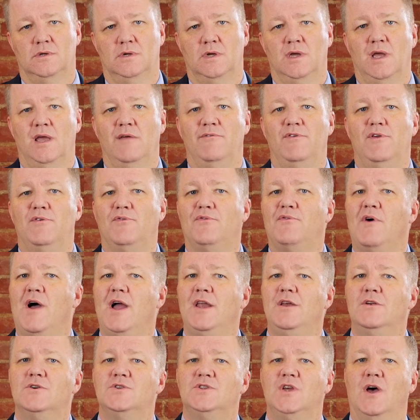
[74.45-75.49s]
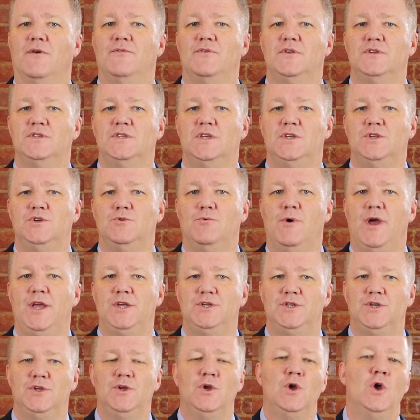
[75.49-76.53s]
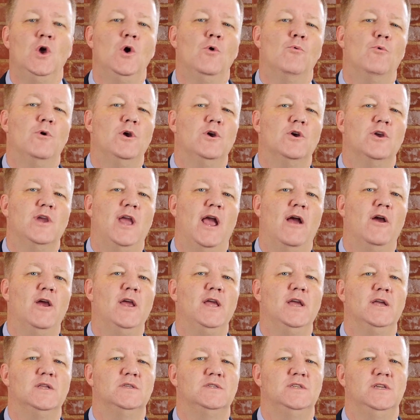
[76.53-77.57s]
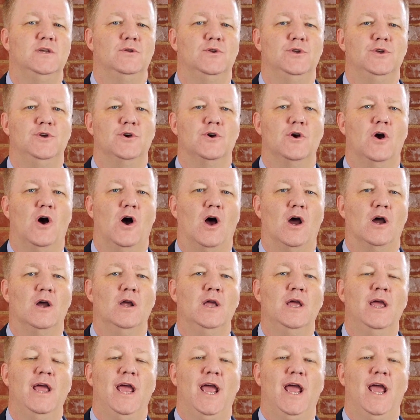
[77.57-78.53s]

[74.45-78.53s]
If you find yourself in a situation where you're carrying concealed in your car